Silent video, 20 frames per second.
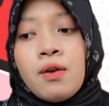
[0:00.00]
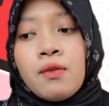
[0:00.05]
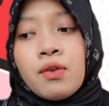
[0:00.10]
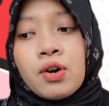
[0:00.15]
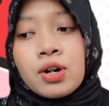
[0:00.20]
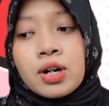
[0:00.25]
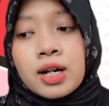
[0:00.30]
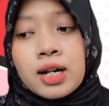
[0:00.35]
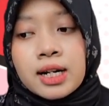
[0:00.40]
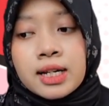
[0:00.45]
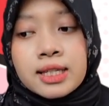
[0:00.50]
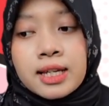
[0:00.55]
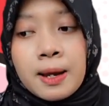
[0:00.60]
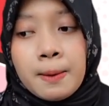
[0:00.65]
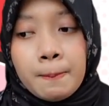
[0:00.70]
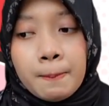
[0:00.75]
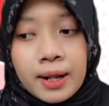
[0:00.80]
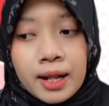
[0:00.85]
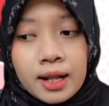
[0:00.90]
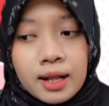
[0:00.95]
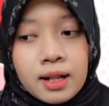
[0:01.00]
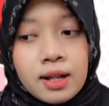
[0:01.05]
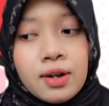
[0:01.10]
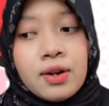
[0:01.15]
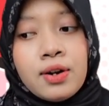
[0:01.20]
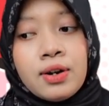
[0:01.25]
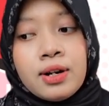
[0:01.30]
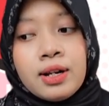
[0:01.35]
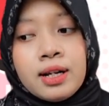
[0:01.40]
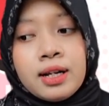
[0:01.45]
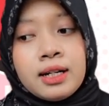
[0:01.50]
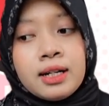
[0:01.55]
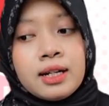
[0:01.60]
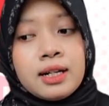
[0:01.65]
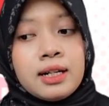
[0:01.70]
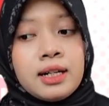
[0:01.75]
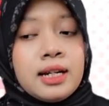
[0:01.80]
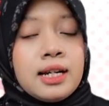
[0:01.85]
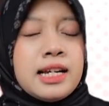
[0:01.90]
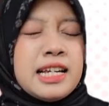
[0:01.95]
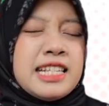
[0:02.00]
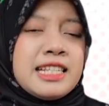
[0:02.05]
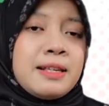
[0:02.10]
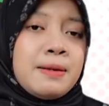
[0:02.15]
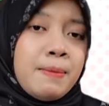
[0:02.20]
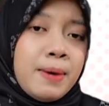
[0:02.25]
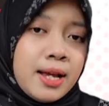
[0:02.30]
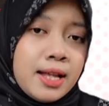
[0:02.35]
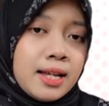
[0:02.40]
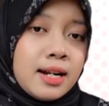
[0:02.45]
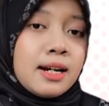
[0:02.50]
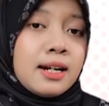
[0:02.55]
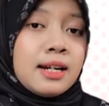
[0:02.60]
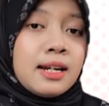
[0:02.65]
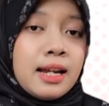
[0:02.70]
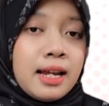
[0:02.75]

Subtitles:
For example, online learning is better